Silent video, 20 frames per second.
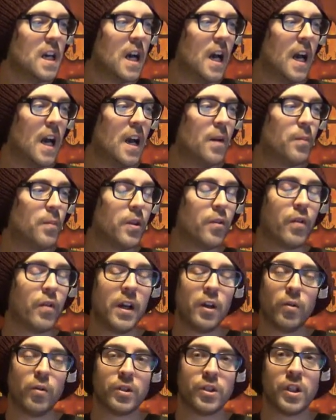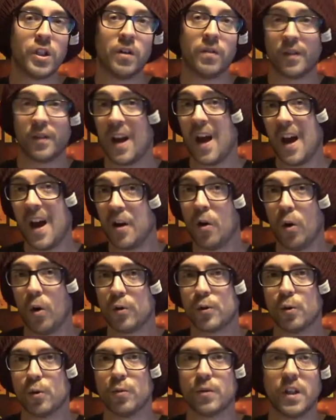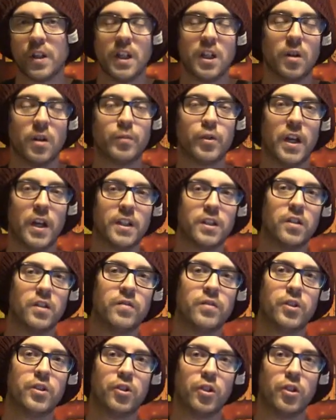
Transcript: Uh, but the Rhino itself can also take objectives,